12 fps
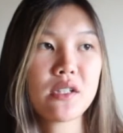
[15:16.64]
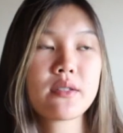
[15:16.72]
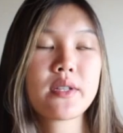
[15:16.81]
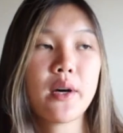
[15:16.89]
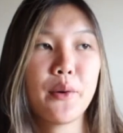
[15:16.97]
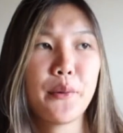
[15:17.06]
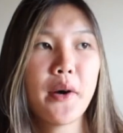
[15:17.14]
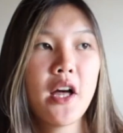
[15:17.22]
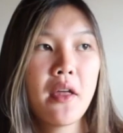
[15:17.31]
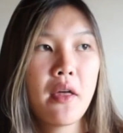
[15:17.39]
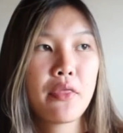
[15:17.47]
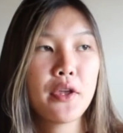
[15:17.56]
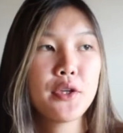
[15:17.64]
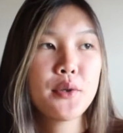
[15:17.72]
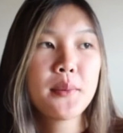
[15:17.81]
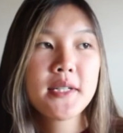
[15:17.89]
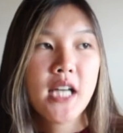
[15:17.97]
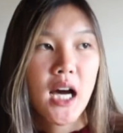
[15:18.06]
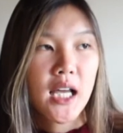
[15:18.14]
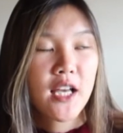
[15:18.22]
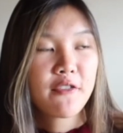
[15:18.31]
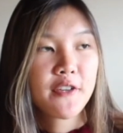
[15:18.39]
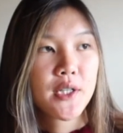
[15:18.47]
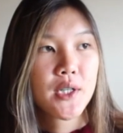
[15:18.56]
So the
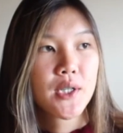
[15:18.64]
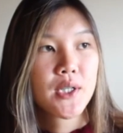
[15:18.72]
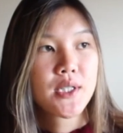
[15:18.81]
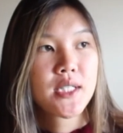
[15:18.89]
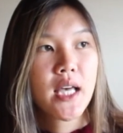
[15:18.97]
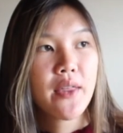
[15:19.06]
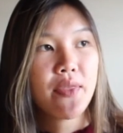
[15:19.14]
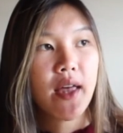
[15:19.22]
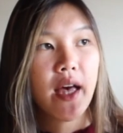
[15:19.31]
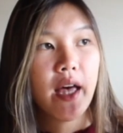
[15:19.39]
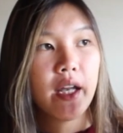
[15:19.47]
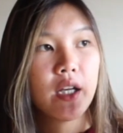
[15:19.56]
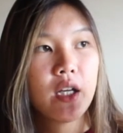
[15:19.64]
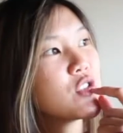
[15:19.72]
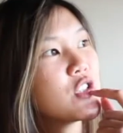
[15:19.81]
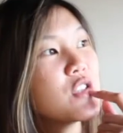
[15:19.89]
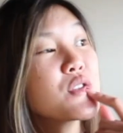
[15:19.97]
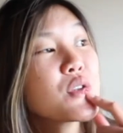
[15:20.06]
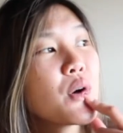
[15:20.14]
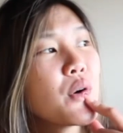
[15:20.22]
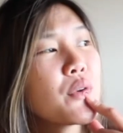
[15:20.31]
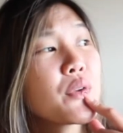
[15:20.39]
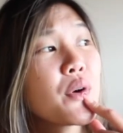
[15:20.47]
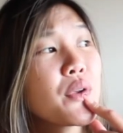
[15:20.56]
Yubatake fields, and then
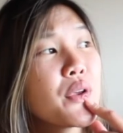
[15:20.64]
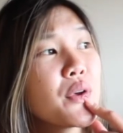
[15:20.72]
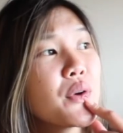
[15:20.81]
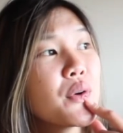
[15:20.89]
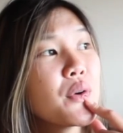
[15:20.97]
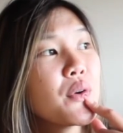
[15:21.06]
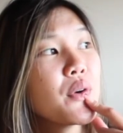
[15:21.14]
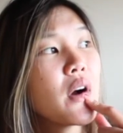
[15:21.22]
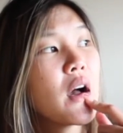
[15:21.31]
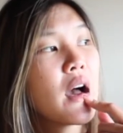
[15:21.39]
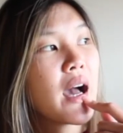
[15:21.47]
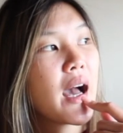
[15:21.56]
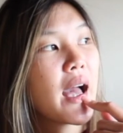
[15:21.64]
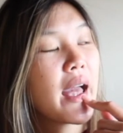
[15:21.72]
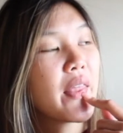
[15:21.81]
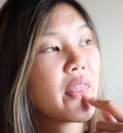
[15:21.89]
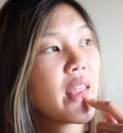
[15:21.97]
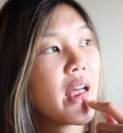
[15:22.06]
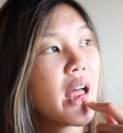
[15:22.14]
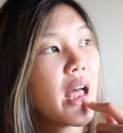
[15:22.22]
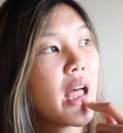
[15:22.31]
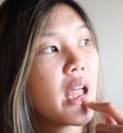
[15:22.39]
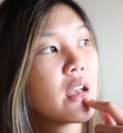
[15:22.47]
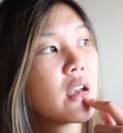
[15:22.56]
Jizo no Yu, and
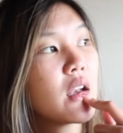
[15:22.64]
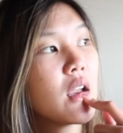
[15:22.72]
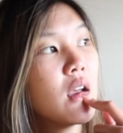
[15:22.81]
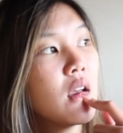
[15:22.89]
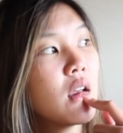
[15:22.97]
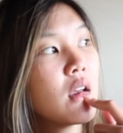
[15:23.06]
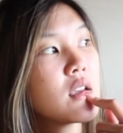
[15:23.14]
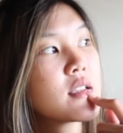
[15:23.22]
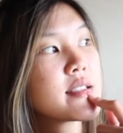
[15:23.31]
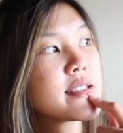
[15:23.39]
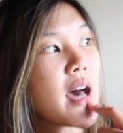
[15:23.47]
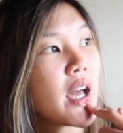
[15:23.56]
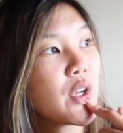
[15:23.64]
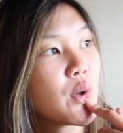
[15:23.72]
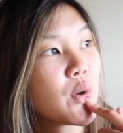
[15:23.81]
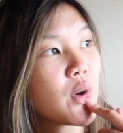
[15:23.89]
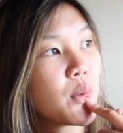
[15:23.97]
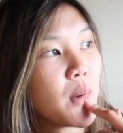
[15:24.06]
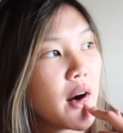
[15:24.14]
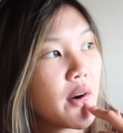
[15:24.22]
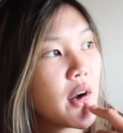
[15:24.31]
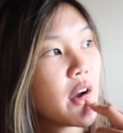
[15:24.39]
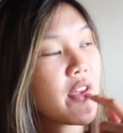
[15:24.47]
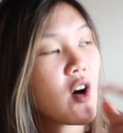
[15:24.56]
then Sai no
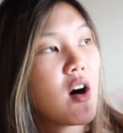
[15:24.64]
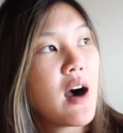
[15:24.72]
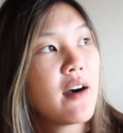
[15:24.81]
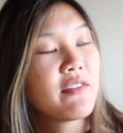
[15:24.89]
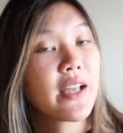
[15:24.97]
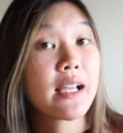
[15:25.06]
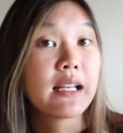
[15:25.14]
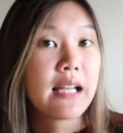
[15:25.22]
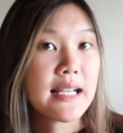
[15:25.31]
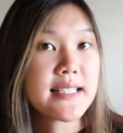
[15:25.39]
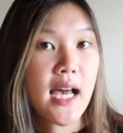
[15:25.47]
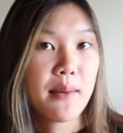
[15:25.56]
Kawara, they all have like nighttime